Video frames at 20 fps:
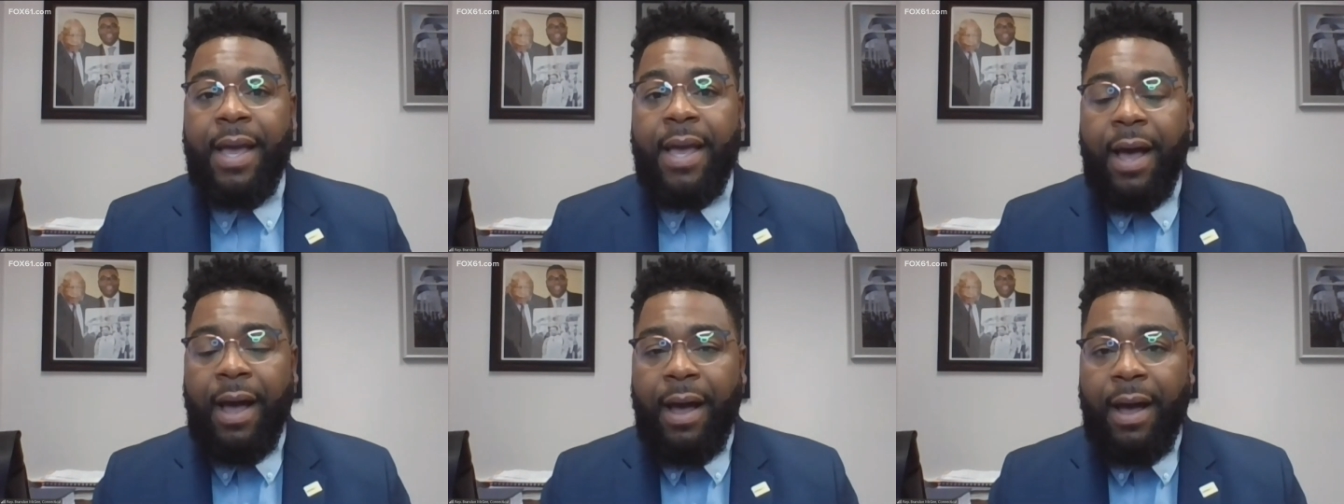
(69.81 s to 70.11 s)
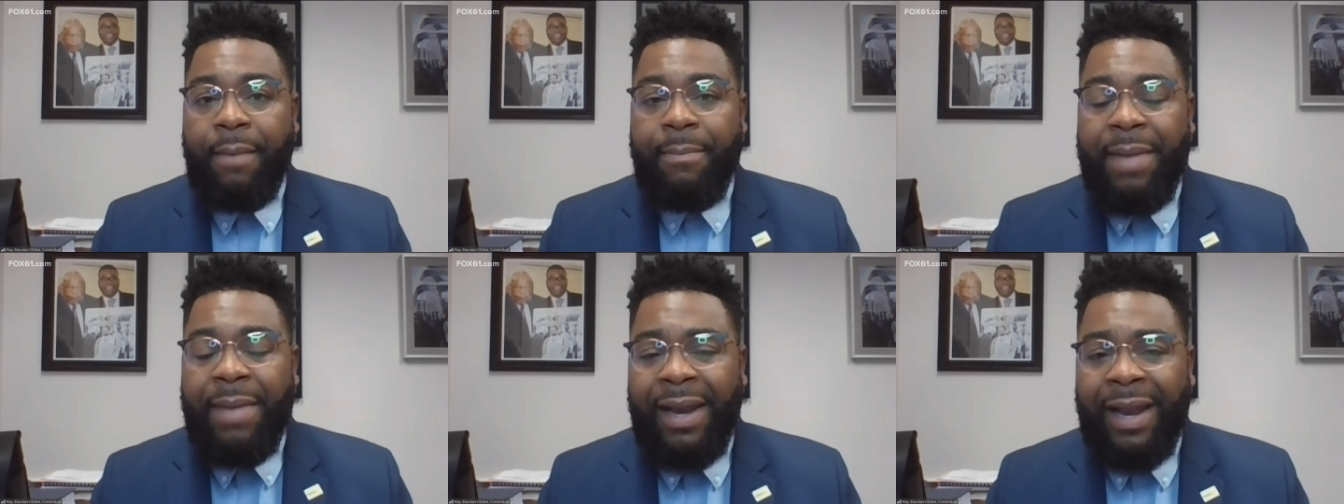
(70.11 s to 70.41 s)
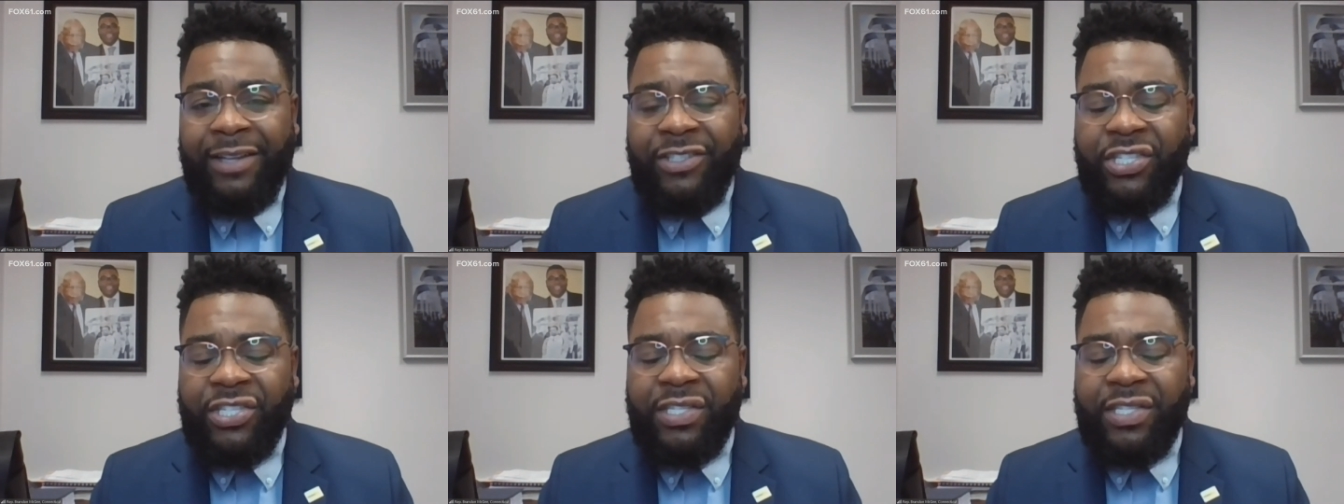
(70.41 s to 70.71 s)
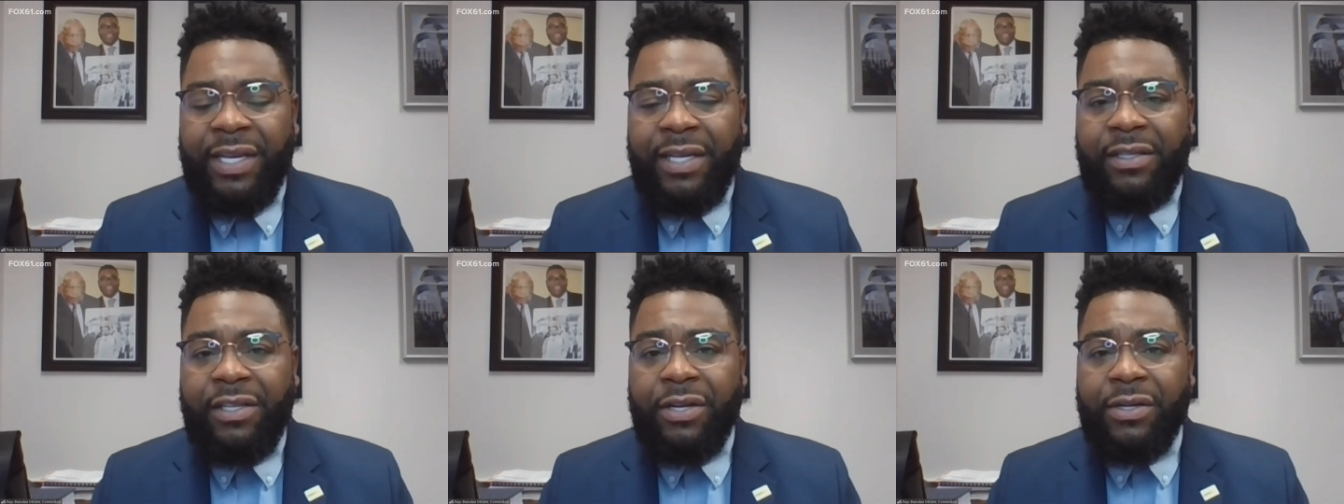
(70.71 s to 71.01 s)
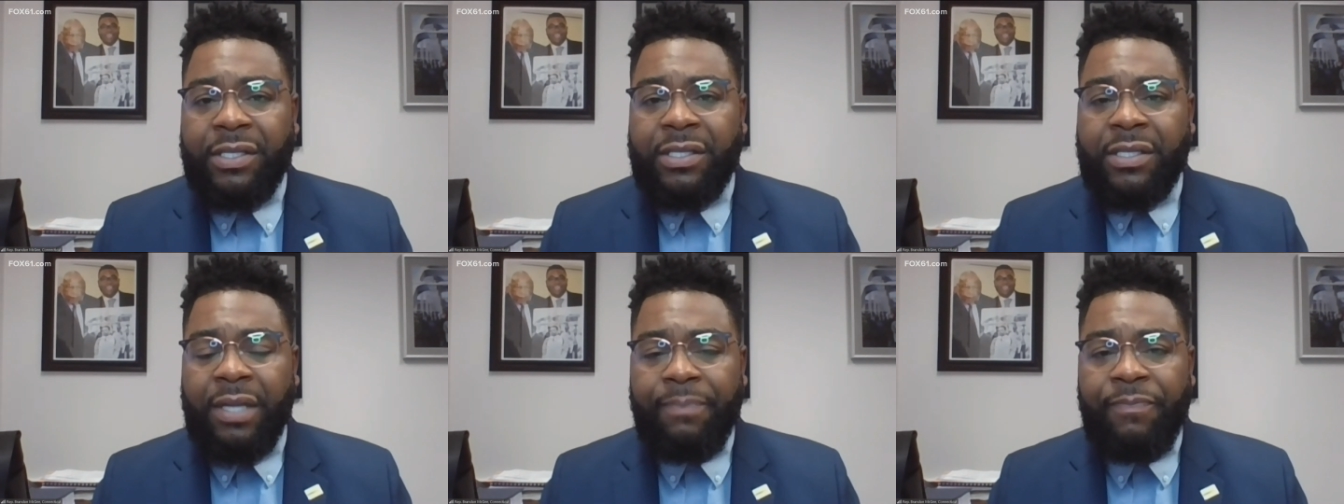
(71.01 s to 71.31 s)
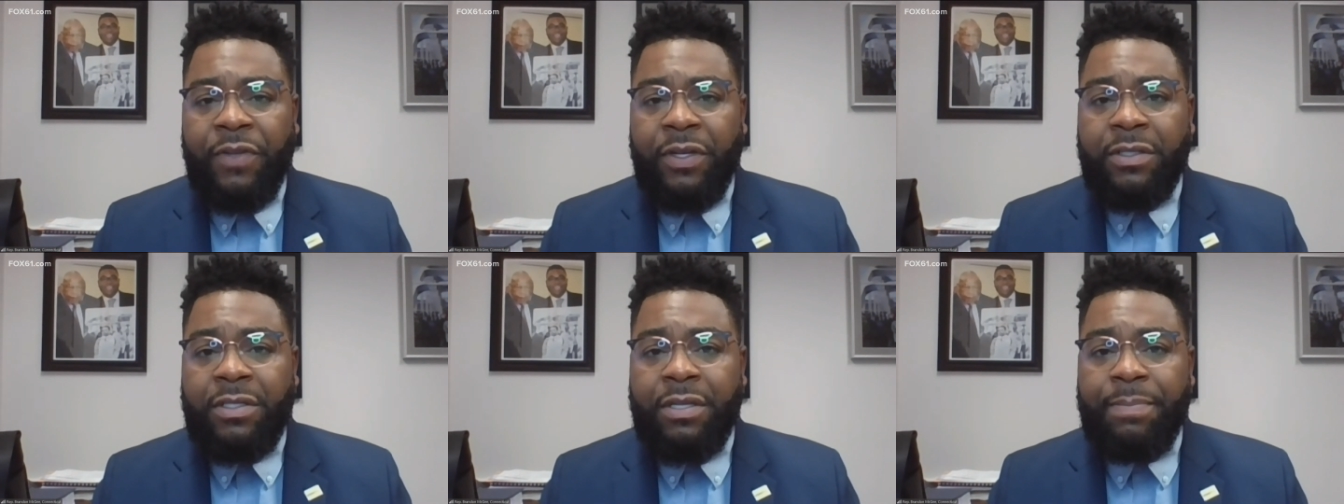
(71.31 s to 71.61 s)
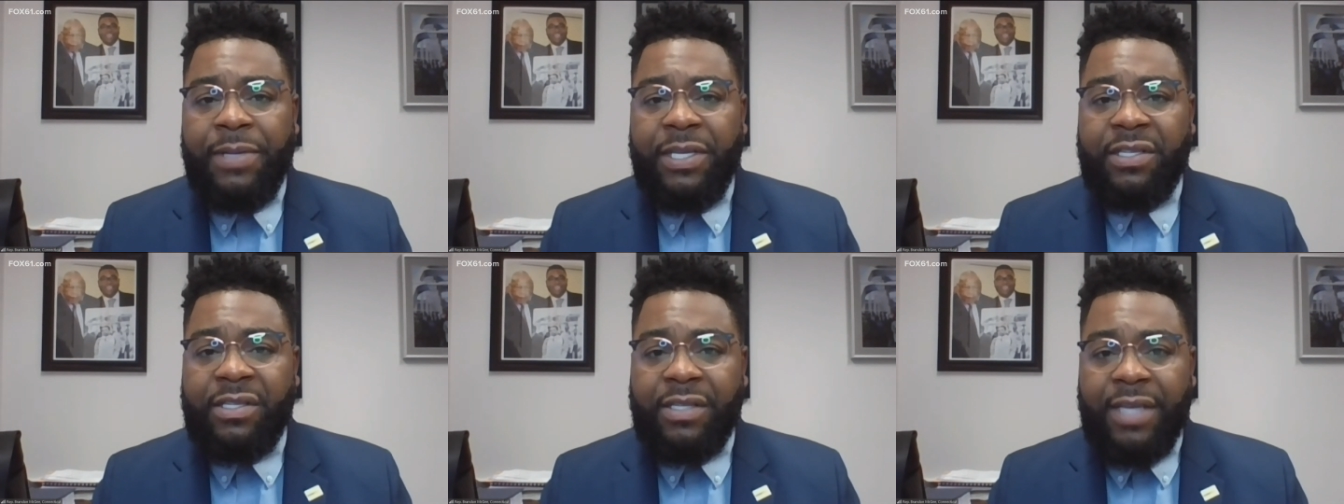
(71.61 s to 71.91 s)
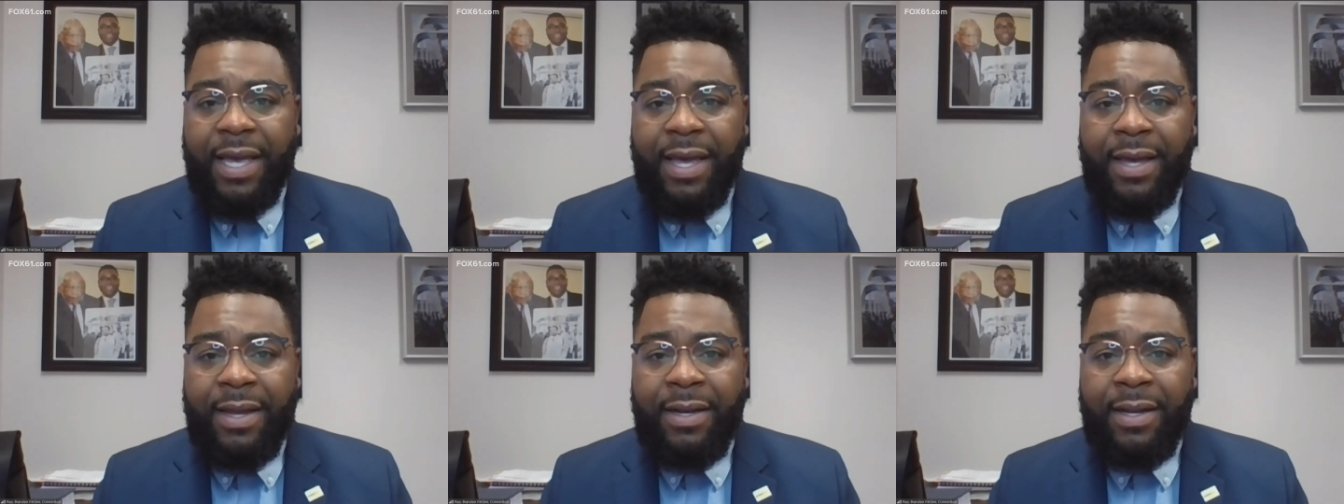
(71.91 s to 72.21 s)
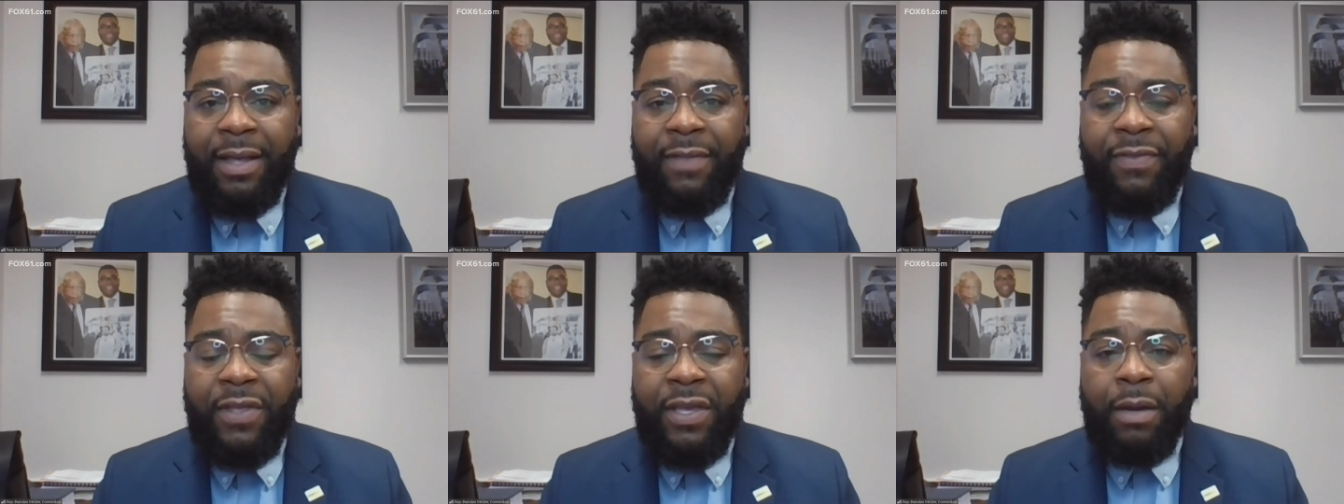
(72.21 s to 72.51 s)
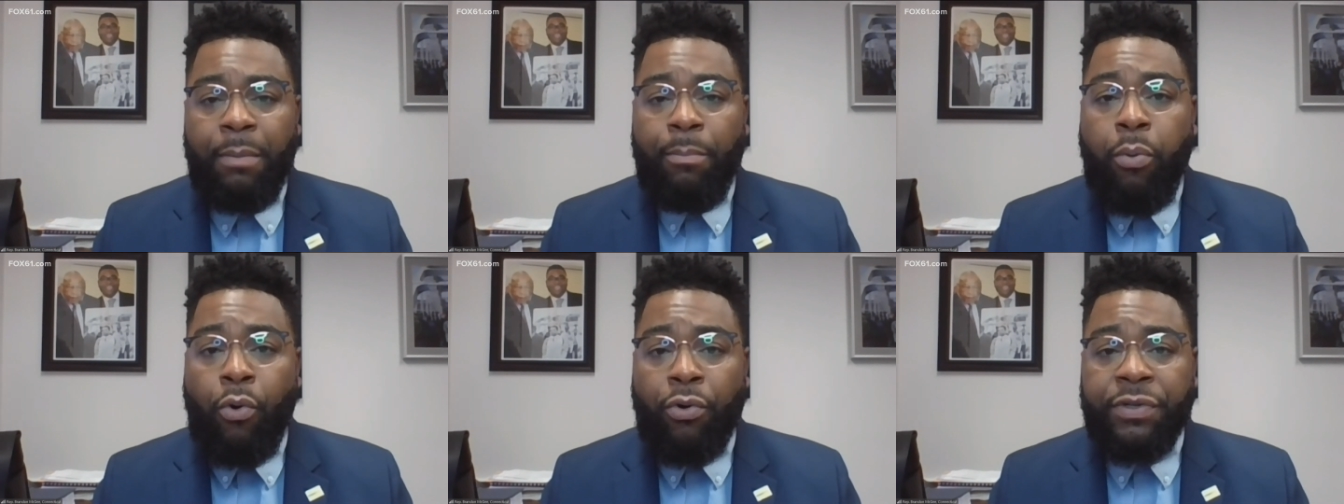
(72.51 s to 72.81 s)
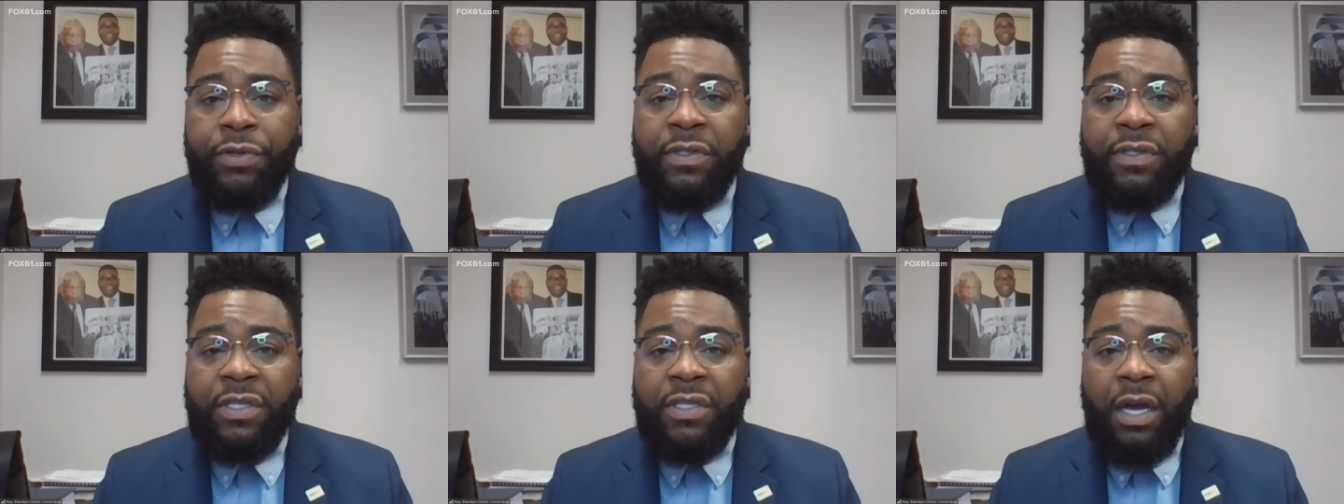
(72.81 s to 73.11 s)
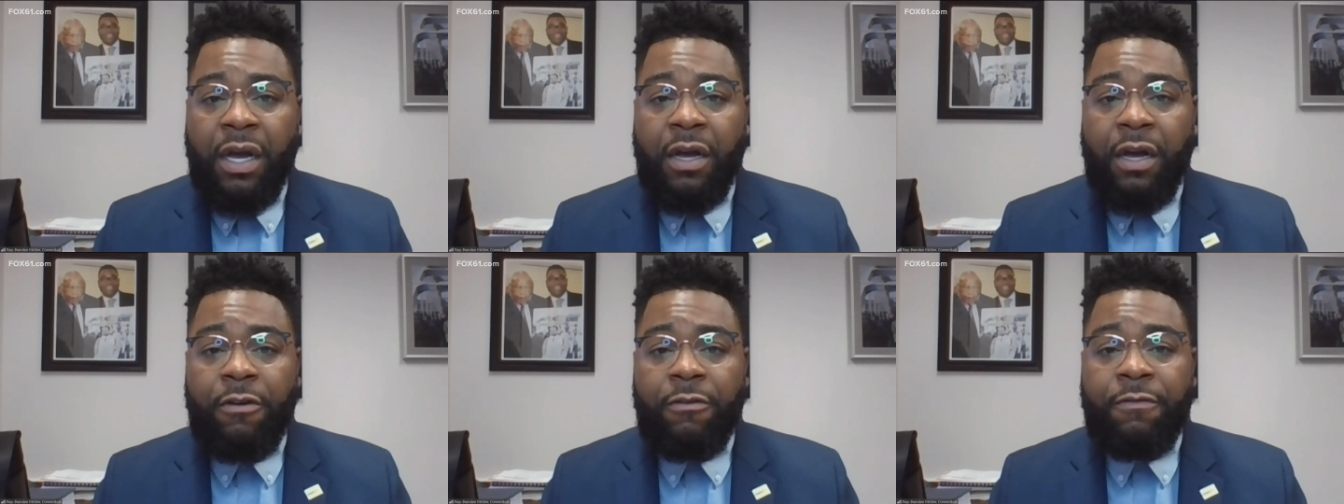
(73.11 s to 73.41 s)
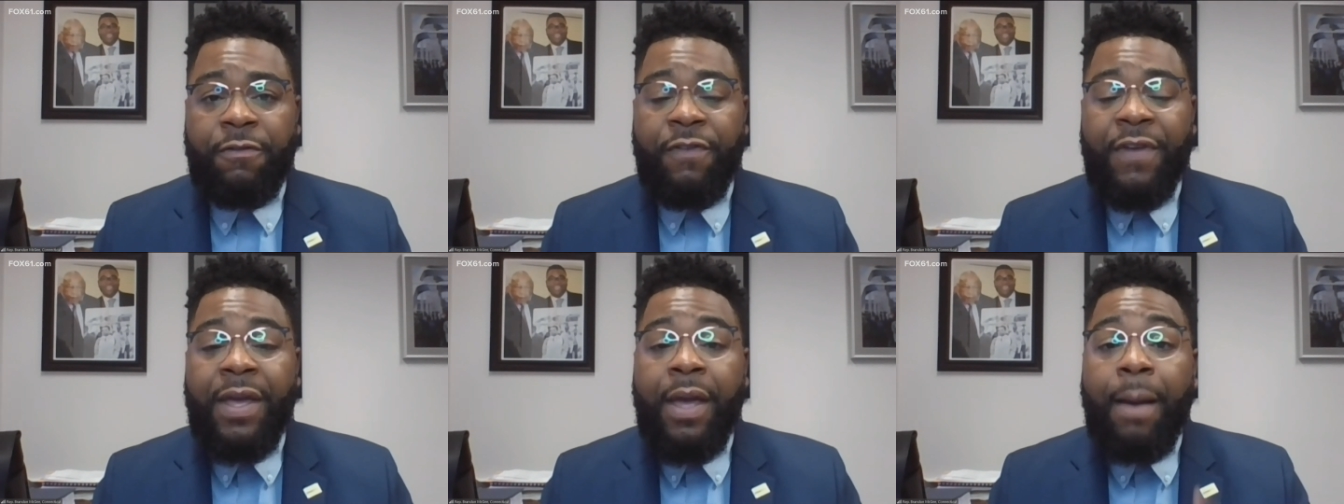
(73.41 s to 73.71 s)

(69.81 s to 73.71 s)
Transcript: um, and I just think there's something to be said in the importance of